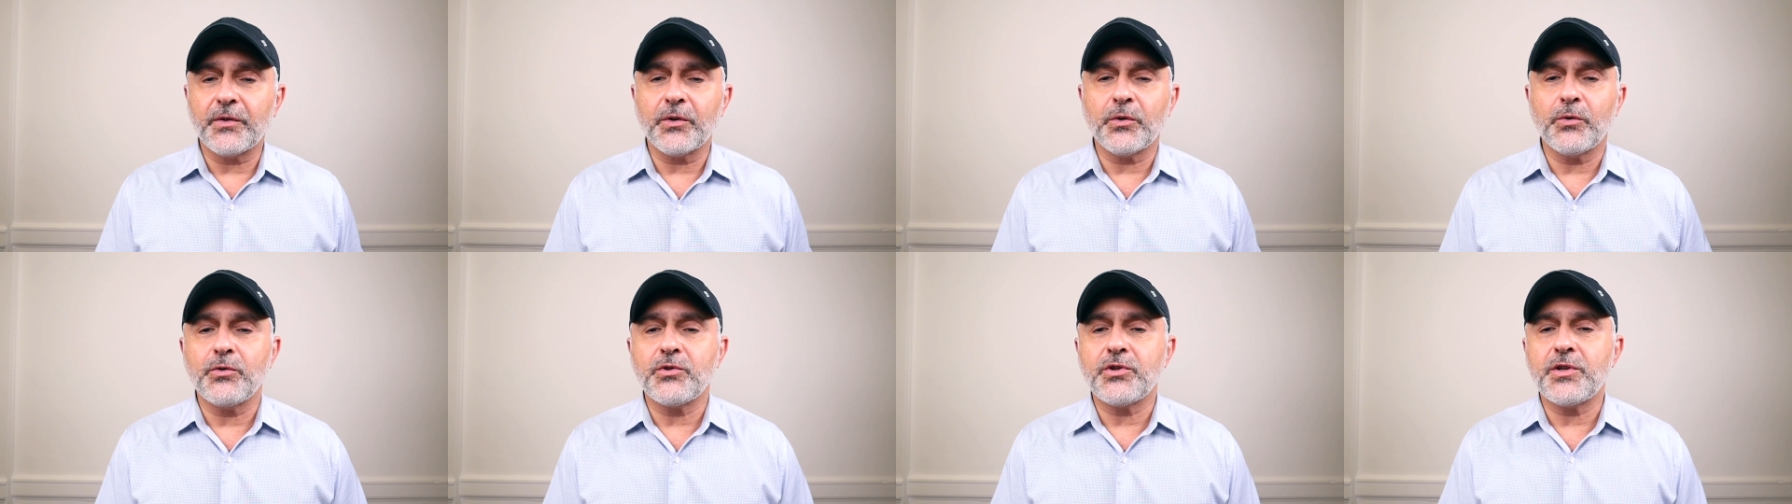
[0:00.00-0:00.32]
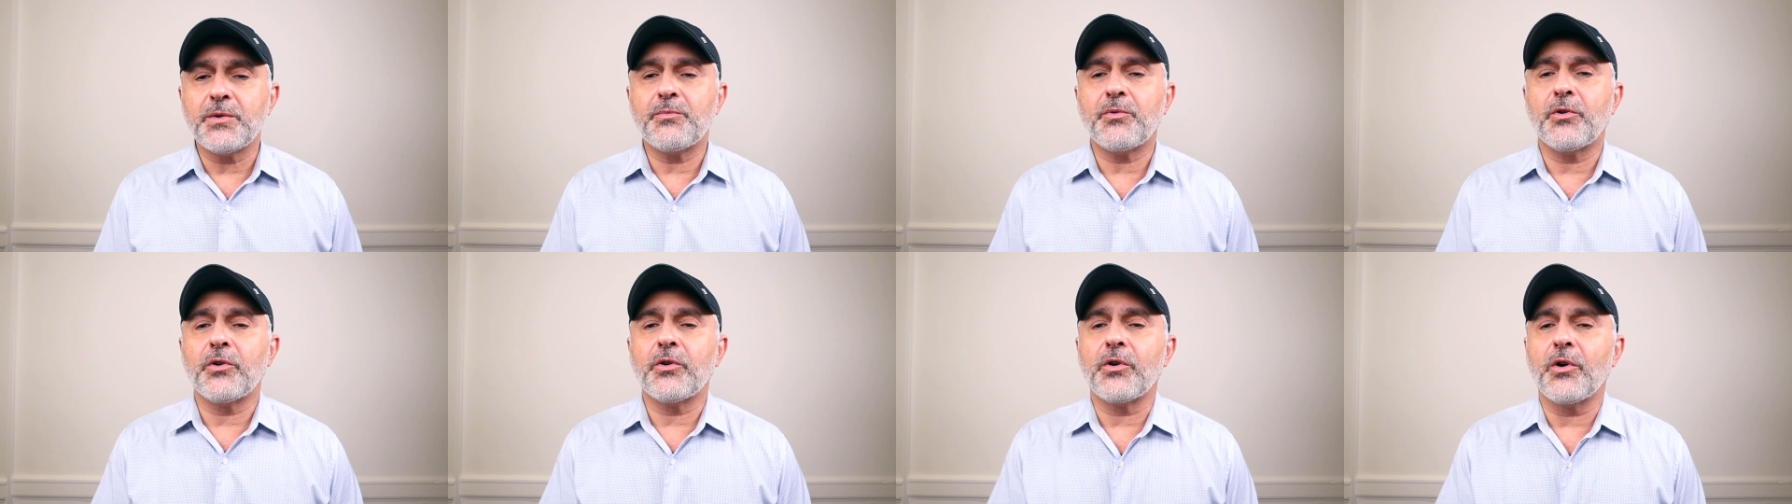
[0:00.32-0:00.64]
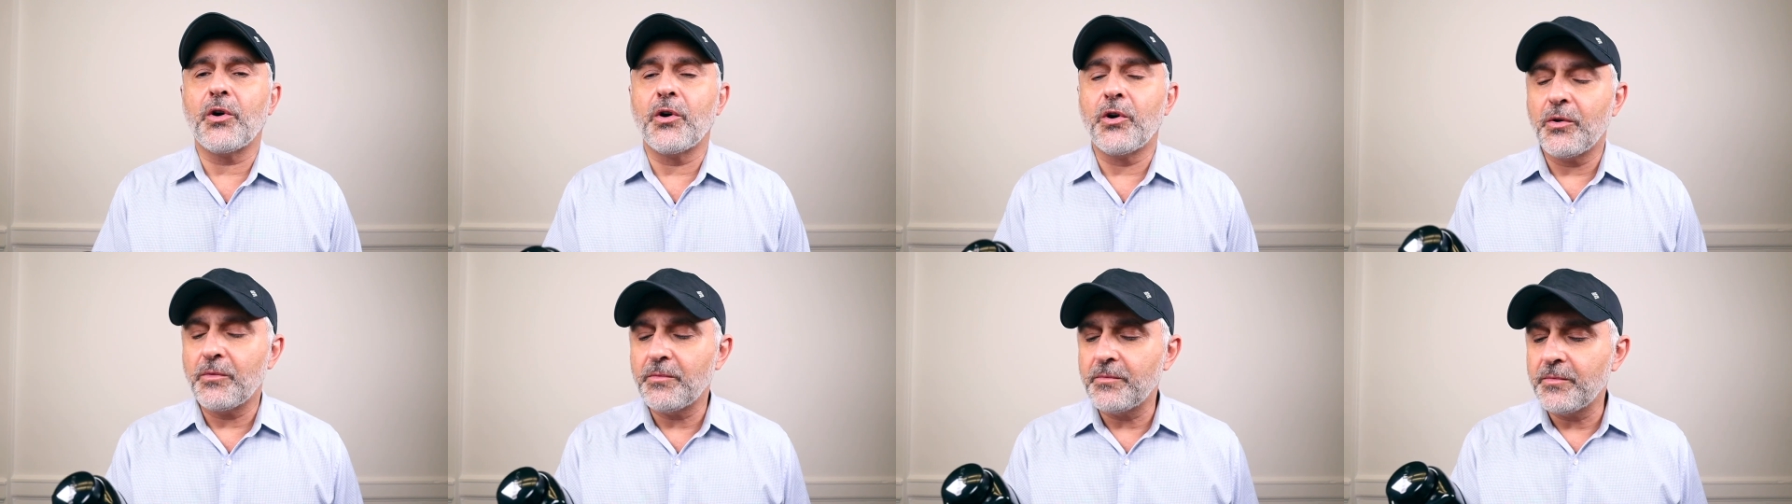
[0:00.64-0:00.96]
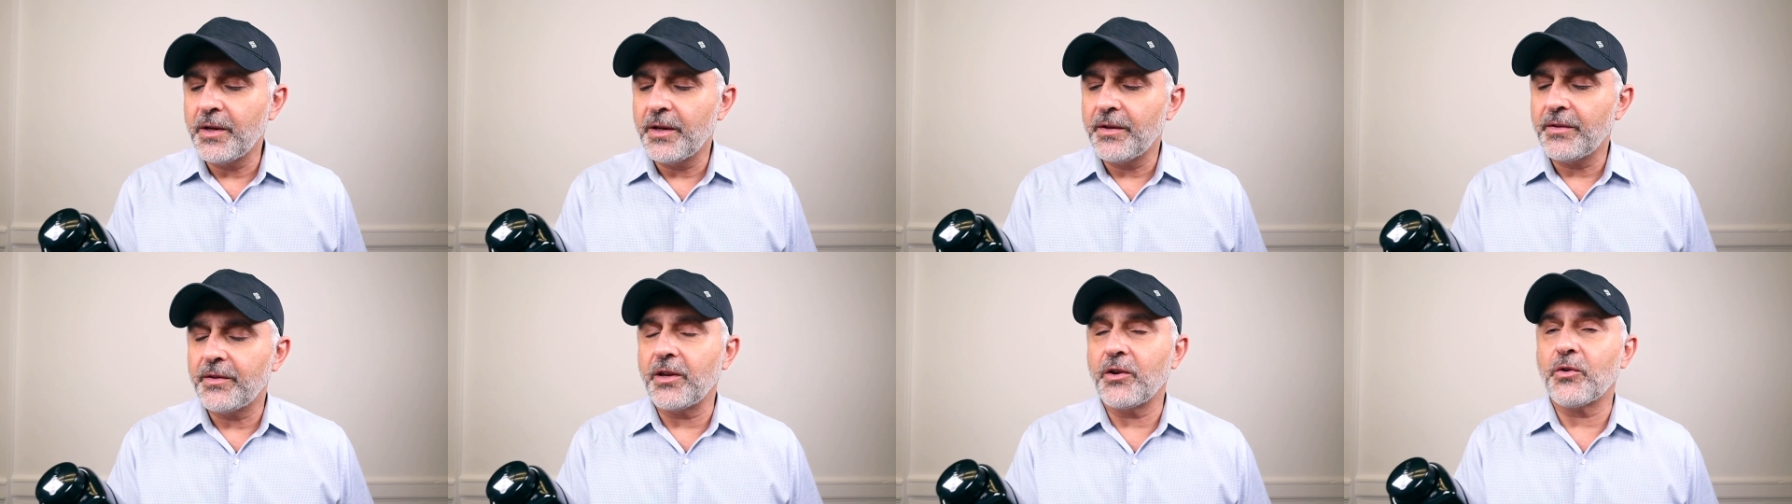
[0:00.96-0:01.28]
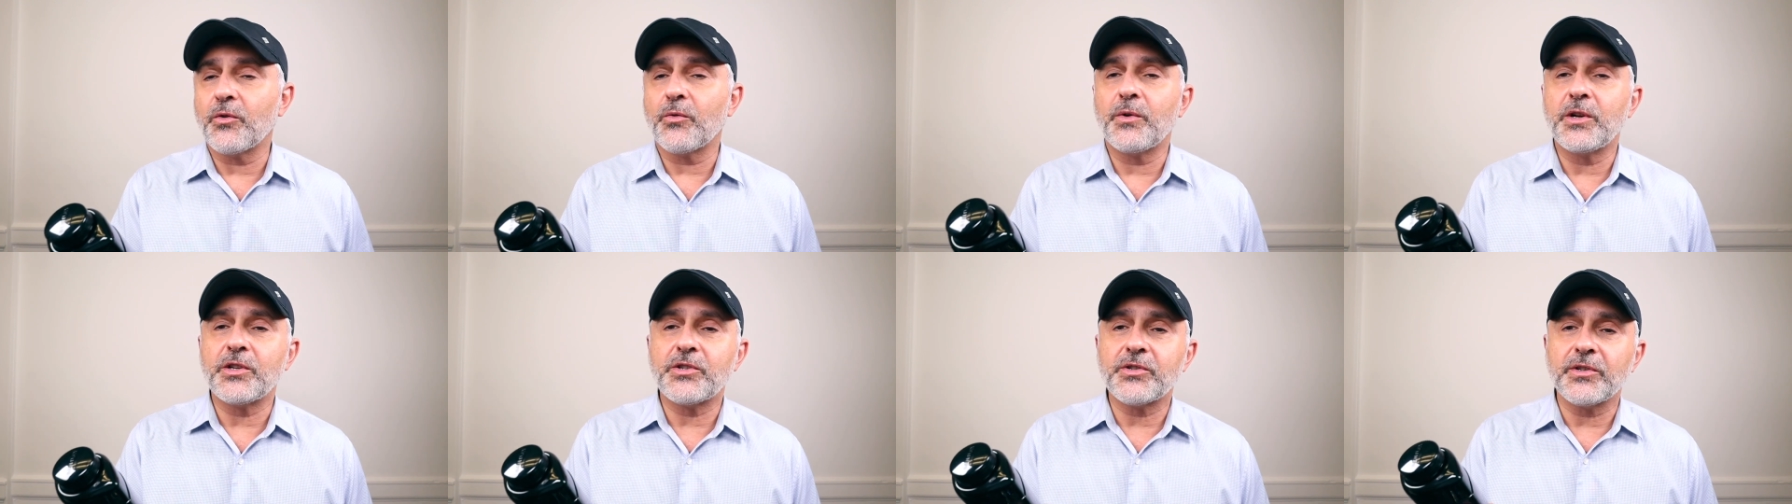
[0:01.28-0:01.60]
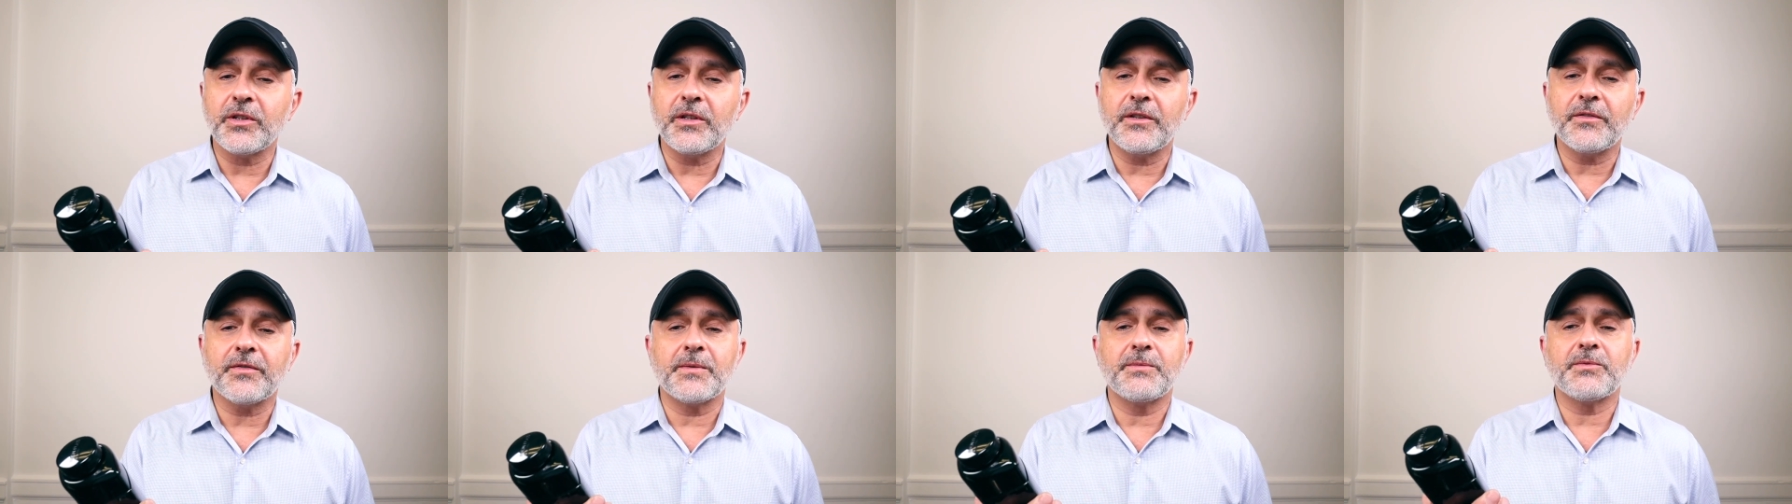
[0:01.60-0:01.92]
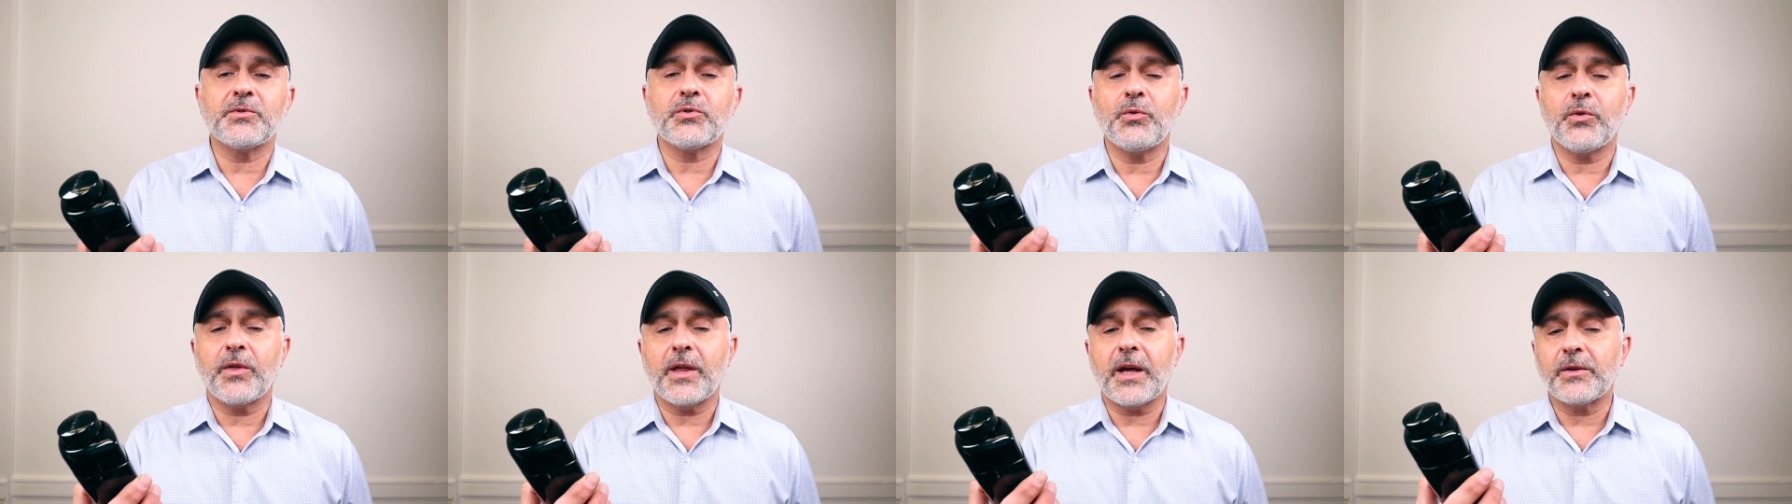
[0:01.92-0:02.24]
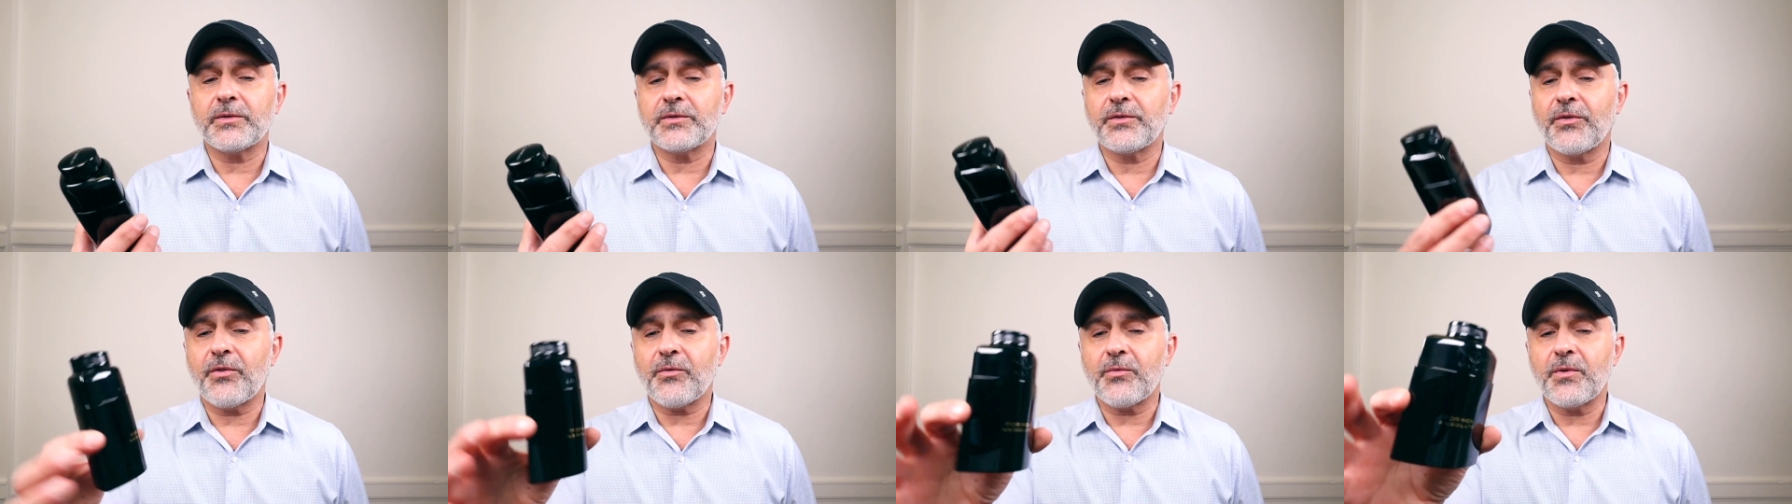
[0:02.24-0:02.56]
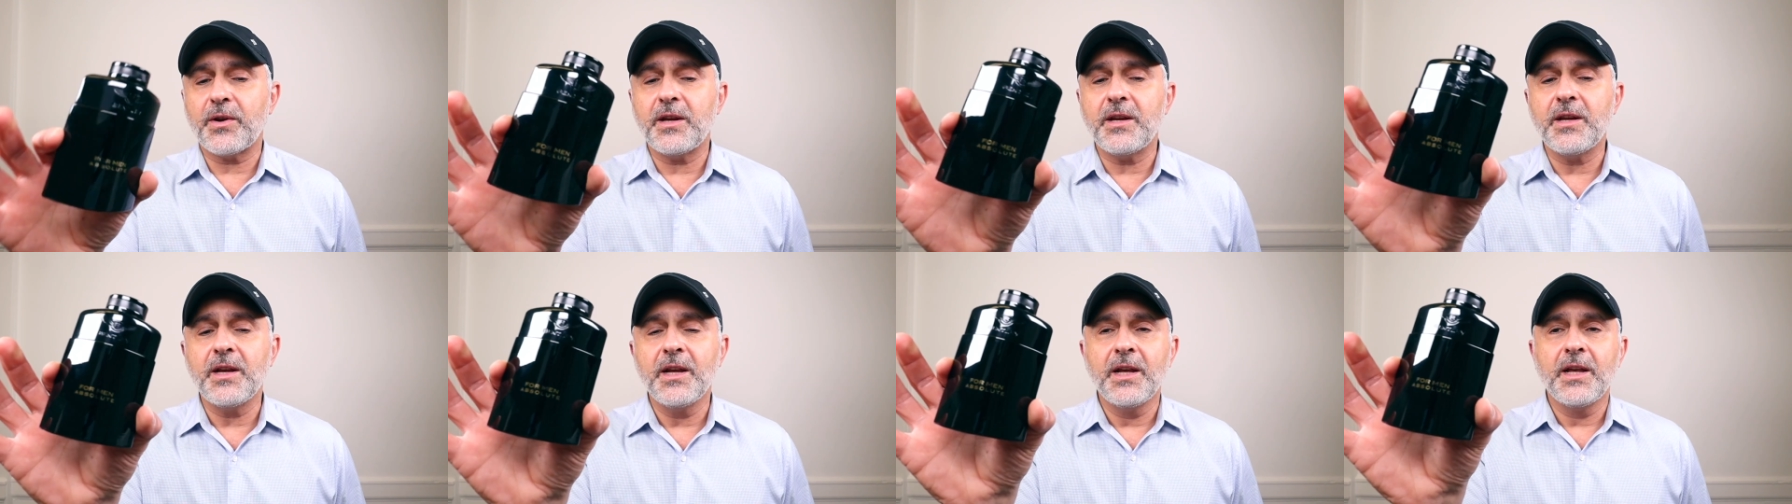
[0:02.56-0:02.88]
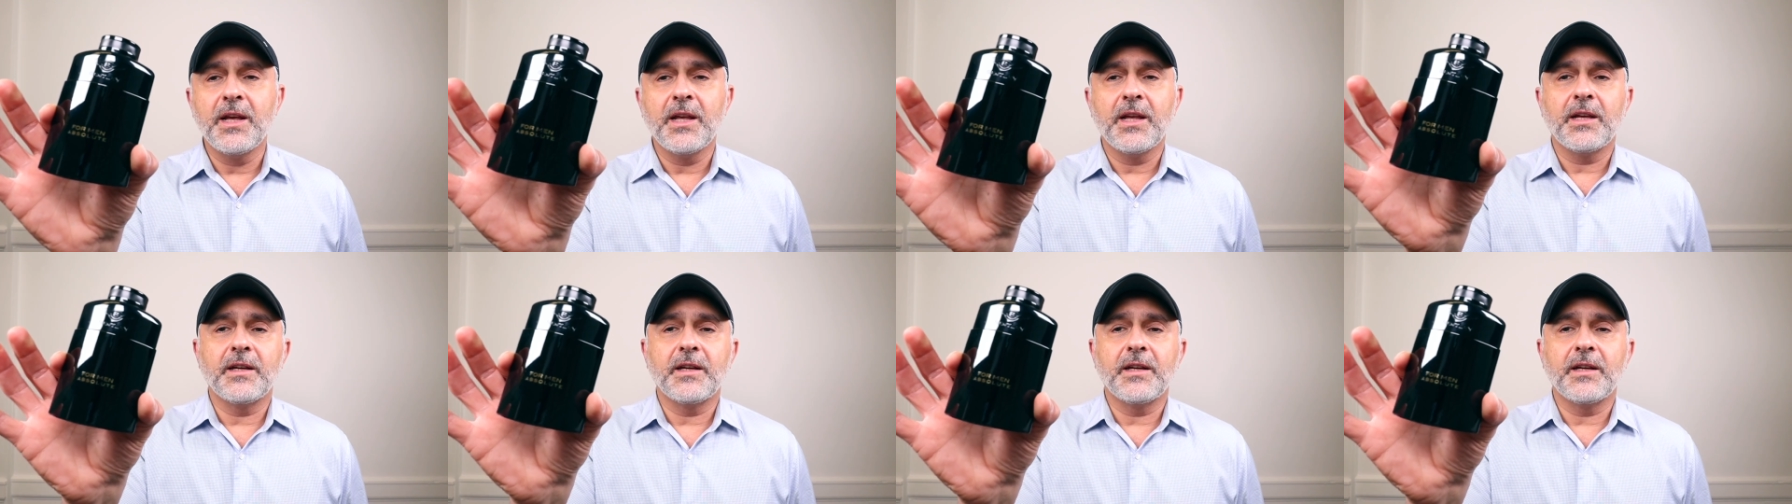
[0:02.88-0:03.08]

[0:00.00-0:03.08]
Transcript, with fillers: for Gucci Pour Homme, the original from 2003,